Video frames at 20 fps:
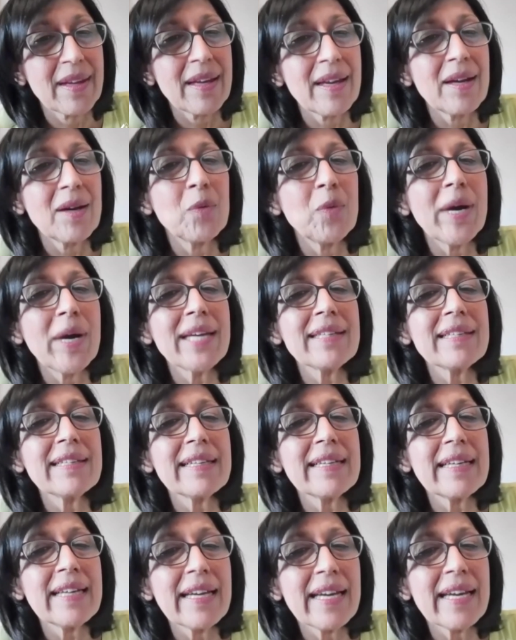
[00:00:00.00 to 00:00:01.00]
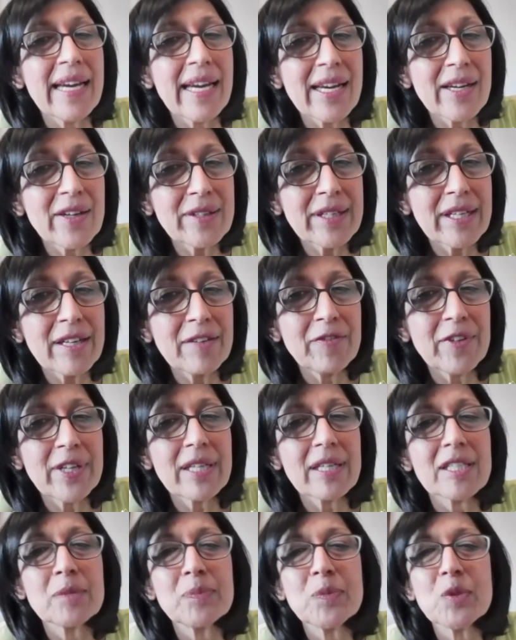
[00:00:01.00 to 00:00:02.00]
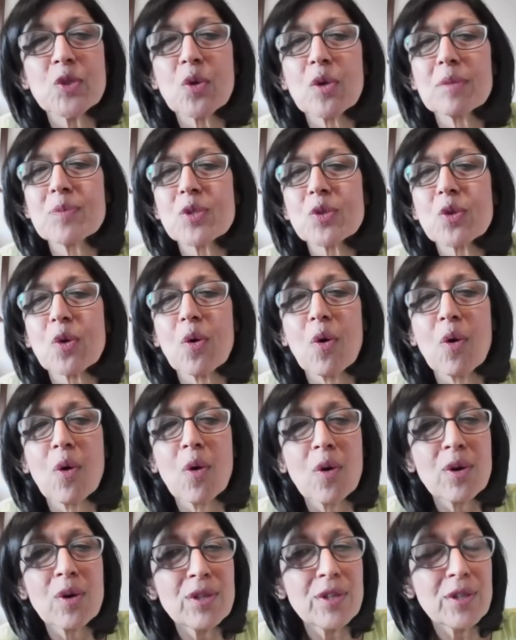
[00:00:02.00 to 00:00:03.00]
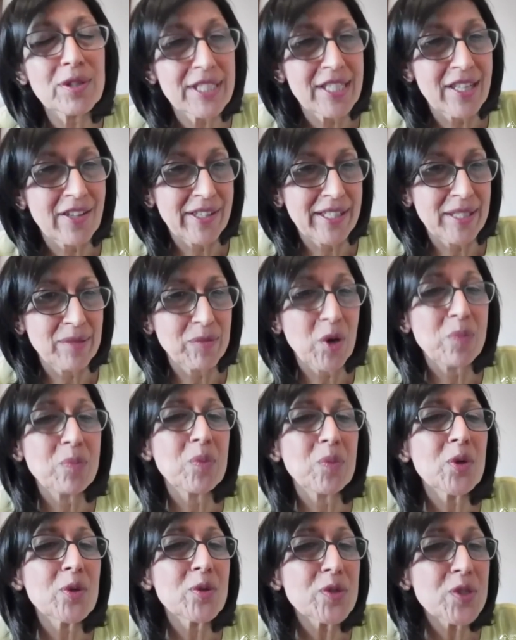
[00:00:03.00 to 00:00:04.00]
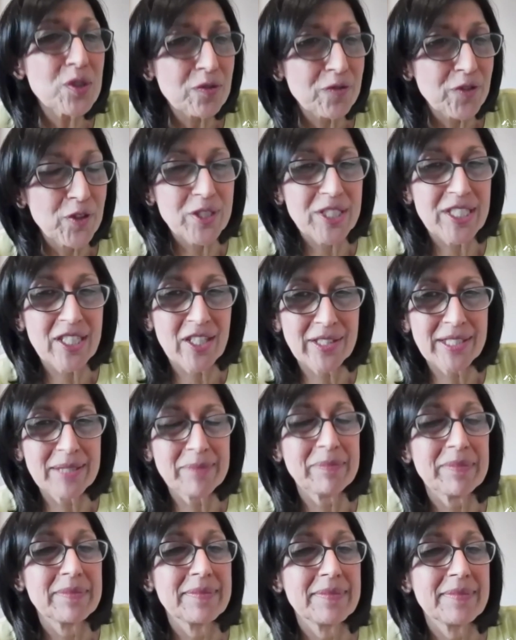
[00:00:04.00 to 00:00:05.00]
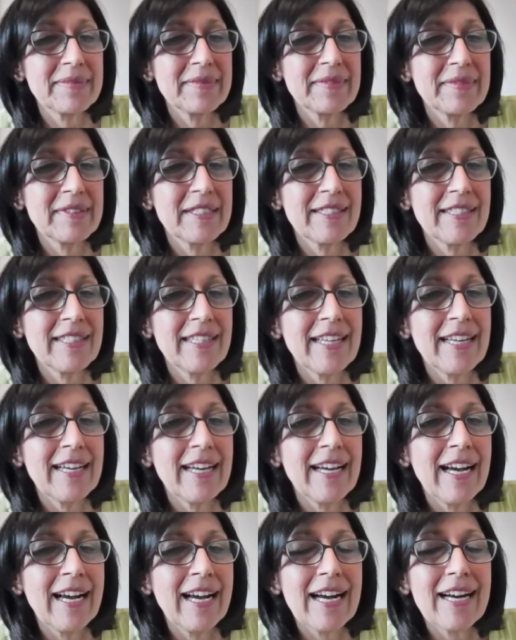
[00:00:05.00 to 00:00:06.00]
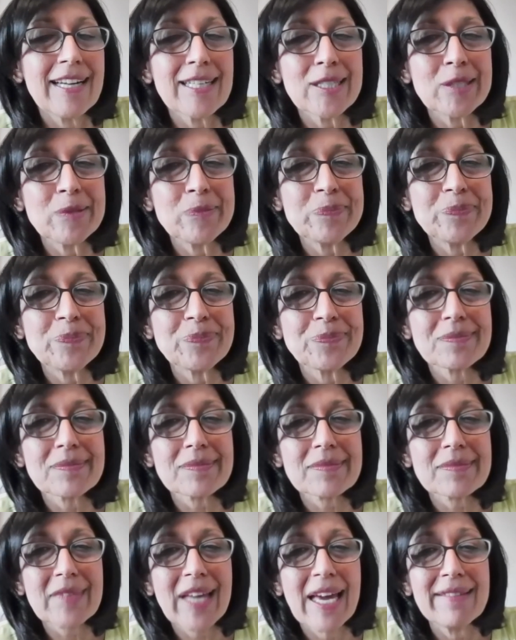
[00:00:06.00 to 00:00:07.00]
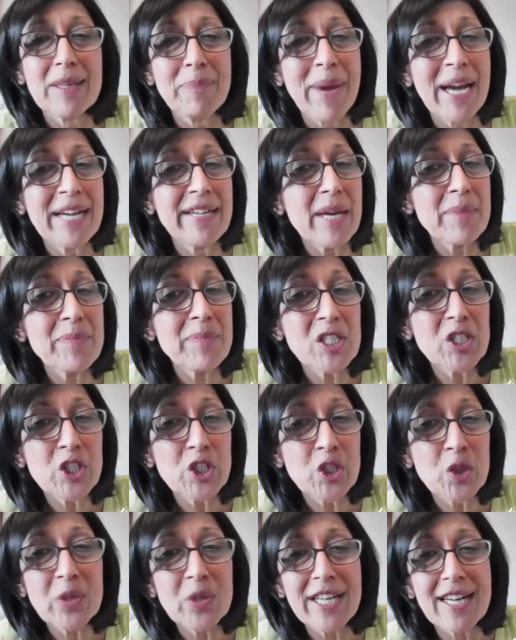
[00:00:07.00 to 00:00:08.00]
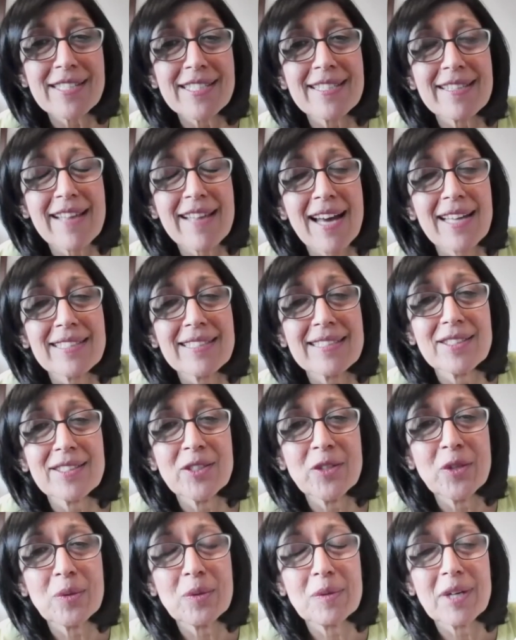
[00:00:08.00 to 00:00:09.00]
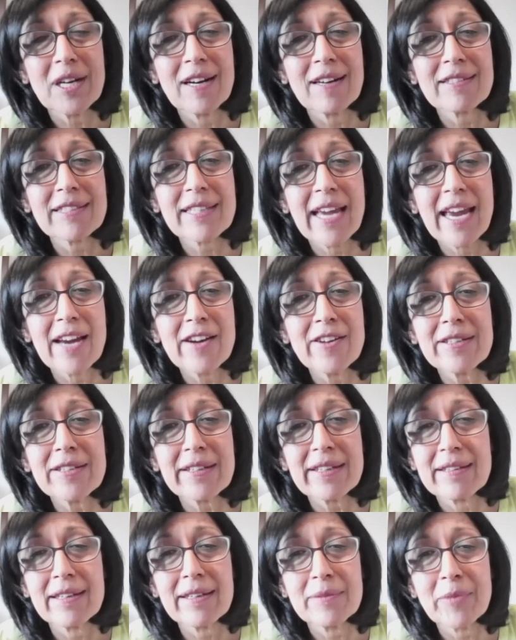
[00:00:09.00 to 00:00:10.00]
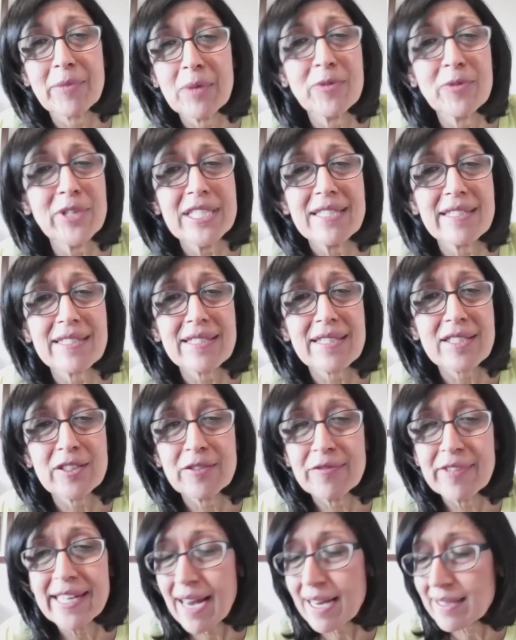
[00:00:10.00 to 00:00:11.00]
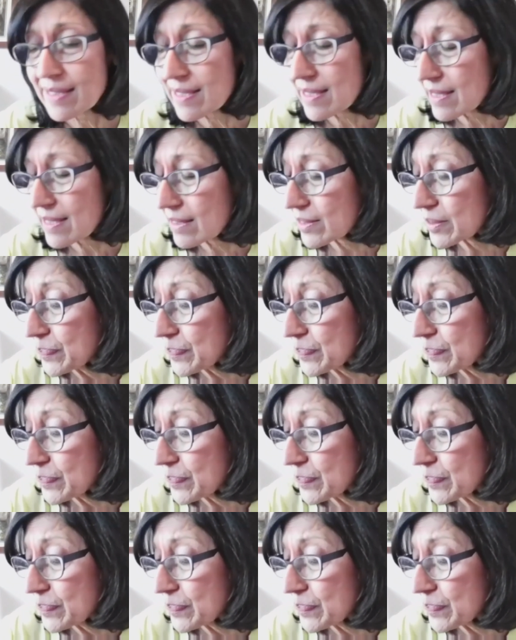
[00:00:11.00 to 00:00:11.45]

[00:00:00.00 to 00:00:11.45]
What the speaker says: When caregiving absorbs all your time or most of your time, and the pandemic showed us that, we did a survey last year.